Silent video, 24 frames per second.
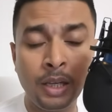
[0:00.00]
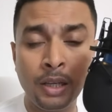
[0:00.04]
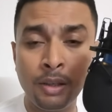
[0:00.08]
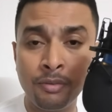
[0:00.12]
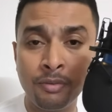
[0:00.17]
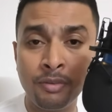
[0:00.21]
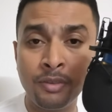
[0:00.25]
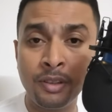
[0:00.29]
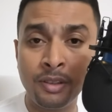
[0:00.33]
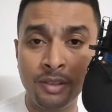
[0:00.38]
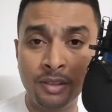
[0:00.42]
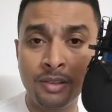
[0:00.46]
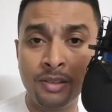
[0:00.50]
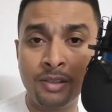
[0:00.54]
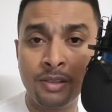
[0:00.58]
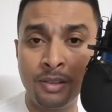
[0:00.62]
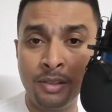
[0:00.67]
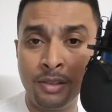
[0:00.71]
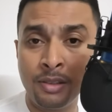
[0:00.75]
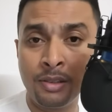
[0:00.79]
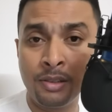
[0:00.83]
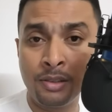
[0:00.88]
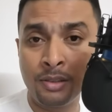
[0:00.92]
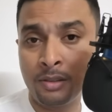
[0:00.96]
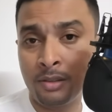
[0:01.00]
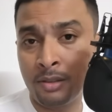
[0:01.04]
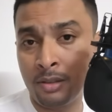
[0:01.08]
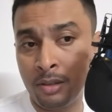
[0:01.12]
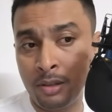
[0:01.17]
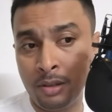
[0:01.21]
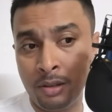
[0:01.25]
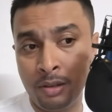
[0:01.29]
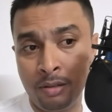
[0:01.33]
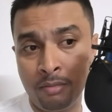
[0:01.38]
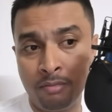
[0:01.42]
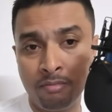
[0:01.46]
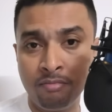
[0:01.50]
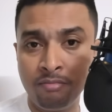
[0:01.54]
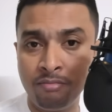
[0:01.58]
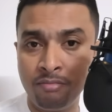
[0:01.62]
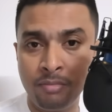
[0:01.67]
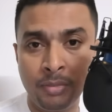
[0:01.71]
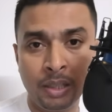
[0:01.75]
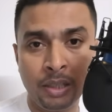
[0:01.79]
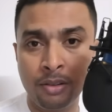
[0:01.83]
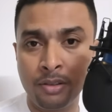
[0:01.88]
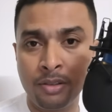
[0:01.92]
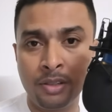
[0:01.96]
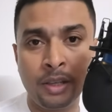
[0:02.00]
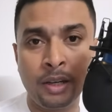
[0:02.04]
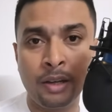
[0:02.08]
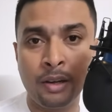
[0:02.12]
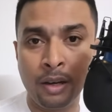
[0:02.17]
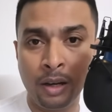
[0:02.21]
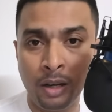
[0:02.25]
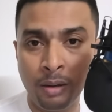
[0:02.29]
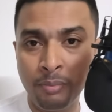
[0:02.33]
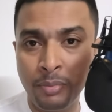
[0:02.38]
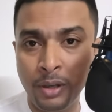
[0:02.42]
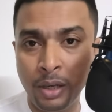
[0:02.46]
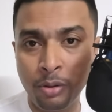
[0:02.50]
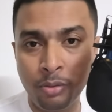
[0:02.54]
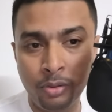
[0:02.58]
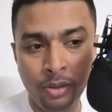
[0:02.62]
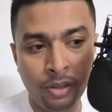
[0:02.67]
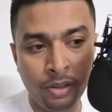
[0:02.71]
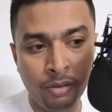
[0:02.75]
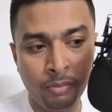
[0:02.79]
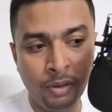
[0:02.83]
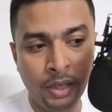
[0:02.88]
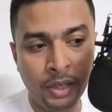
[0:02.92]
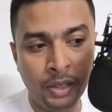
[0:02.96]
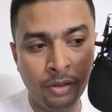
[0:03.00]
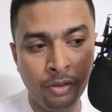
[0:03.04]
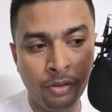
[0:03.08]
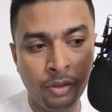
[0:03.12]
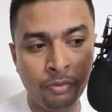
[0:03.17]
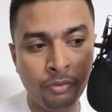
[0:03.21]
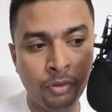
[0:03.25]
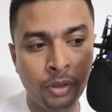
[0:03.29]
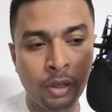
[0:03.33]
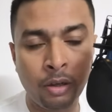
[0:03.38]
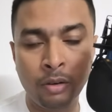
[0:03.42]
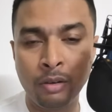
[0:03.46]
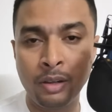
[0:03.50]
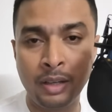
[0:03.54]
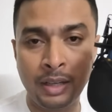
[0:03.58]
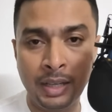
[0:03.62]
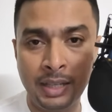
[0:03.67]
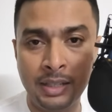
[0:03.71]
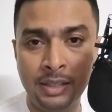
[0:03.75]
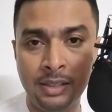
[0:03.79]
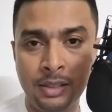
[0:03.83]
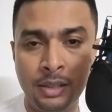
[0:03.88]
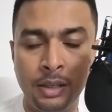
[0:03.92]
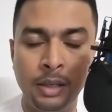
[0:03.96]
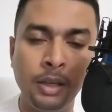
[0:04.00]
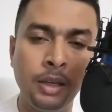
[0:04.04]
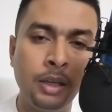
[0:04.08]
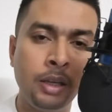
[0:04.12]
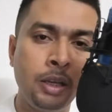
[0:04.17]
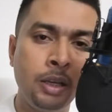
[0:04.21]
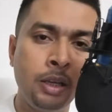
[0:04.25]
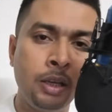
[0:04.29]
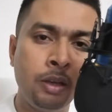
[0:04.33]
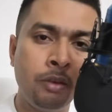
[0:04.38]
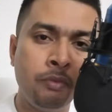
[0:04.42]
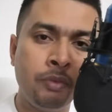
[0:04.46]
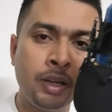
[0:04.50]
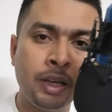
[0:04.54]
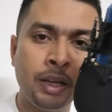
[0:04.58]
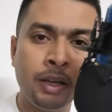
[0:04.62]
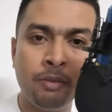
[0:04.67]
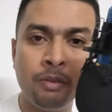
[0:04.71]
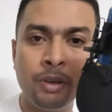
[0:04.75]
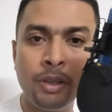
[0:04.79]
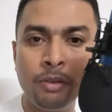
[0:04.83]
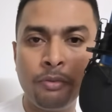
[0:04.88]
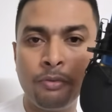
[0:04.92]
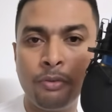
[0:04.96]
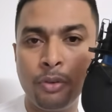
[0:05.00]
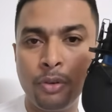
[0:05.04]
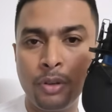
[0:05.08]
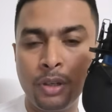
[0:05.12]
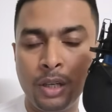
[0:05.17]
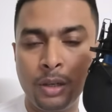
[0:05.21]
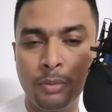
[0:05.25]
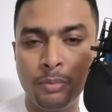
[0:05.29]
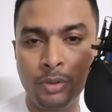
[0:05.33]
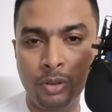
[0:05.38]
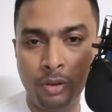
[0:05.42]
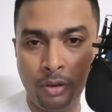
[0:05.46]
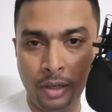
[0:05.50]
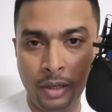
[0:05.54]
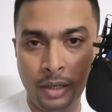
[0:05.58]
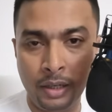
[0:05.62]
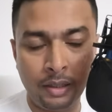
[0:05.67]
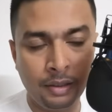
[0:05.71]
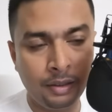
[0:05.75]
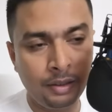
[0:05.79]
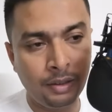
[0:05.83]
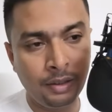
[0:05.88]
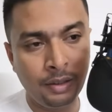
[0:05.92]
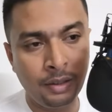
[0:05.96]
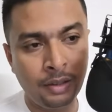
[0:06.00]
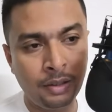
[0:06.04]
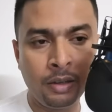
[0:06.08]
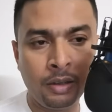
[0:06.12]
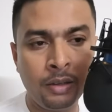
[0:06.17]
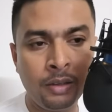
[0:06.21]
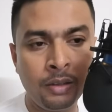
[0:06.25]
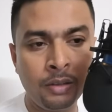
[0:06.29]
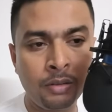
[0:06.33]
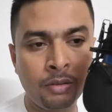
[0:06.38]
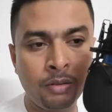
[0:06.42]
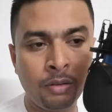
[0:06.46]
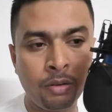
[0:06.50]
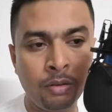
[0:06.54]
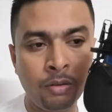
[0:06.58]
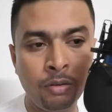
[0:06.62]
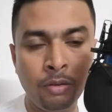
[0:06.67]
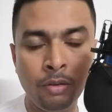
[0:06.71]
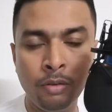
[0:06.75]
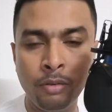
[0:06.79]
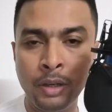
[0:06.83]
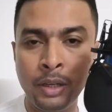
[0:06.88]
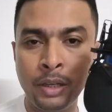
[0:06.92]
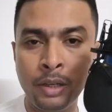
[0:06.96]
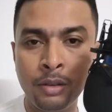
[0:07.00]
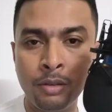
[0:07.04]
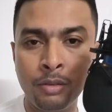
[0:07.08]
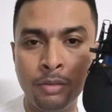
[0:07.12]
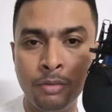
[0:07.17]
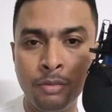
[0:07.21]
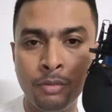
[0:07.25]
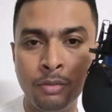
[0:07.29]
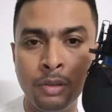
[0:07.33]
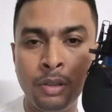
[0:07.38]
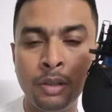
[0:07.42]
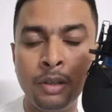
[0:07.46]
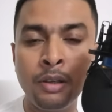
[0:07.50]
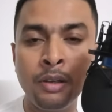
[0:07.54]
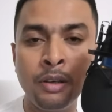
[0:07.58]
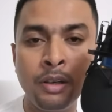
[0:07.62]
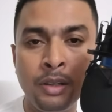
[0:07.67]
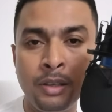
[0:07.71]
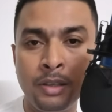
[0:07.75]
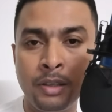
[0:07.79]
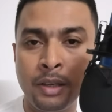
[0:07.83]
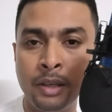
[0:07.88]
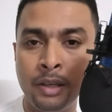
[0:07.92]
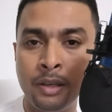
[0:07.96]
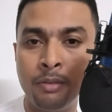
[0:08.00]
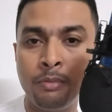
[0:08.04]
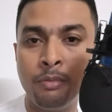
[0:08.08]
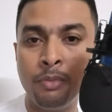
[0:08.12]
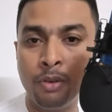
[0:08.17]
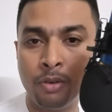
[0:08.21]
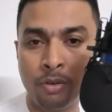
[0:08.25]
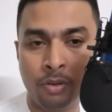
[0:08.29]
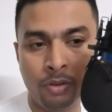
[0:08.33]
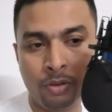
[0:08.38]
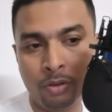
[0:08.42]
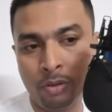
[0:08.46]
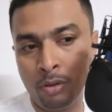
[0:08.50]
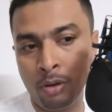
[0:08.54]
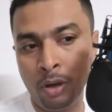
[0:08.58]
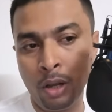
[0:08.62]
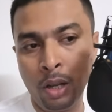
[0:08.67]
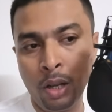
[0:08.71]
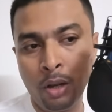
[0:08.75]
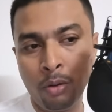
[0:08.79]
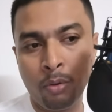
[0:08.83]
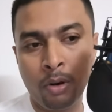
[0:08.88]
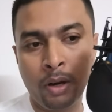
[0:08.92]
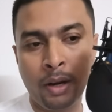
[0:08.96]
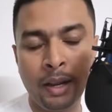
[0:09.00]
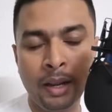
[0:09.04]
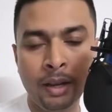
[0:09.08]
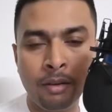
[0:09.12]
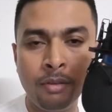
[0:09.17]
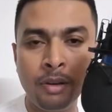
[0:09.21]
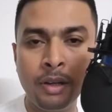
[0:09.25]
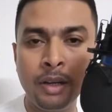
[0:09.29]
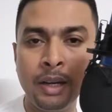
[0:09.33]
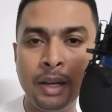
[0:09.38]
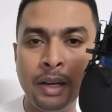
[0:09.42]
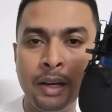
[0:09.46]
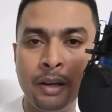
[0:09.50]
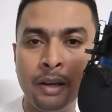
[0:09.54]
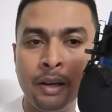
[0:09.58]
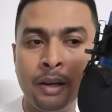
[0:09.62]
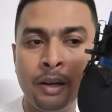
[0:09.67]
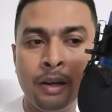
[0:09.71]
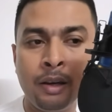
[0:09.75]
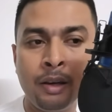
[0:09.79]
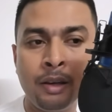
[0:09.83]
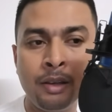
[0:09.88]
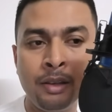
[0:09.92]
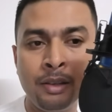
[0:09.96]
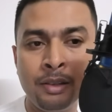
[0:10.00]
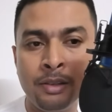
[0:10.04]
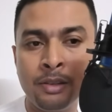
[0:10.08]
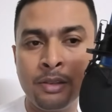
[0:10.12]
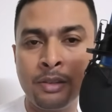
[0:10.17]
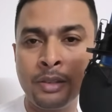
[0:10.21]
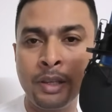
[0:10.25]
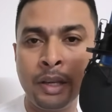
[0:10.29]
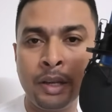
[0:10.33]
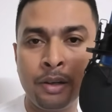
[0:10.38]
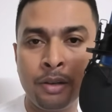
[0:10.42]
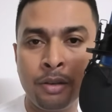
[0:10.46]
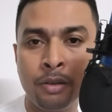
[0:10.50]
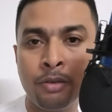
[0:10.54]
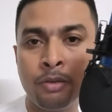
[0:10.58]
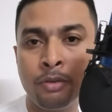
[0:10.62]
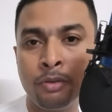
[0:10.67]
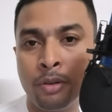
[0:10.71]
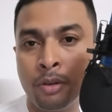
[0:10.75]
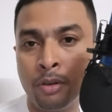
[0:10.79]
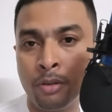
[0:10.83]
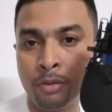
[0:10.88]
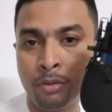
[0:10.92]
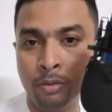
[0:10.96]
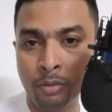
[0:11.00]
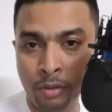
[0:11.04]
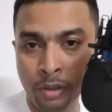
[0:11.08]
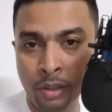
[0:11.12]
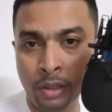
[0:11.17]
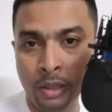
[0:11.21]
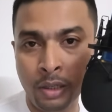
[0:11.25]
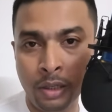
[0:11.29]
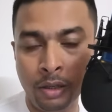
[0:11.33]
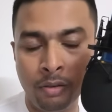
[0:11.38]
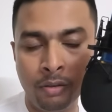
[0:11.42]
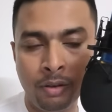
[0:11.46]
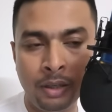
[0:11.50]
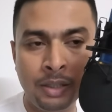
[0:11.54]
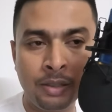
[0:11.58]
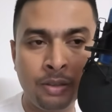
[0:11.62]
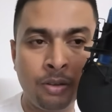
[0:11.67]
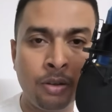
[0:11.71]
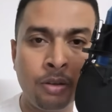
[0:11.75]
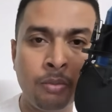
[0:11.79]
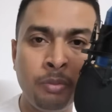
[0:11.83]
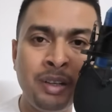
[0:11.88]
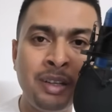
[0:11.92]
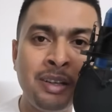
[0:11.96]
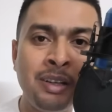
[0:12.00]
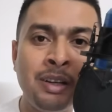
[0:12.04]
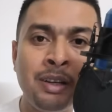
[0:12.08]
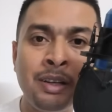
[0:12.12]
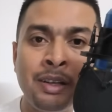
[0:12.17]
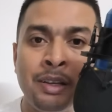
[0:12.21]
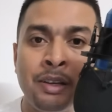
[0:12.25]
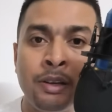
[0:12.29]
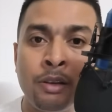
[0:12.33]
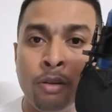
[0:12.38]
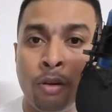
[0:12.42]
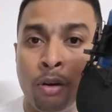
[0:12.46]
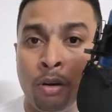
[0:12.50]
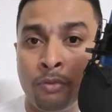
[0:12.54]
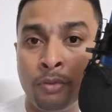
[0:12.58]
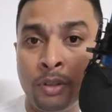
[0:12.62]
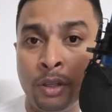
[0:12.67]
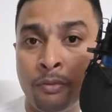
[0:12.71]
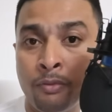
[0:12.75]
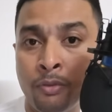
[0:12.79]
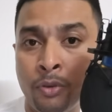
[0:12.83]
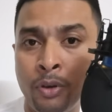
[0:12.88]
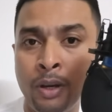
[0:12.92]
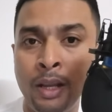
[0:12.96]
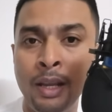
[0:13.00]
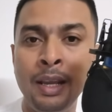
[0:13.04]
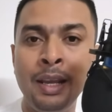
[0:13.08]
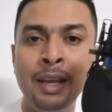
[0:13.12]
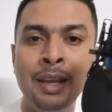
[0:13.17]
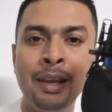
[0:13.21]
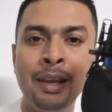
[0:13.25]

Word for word: if this is, uh, you know, set up out here by you, if you click on next, whenever your phone comes online it is going to go into a reset mode so whatever data is synced to your google account is going to be deleted off that phone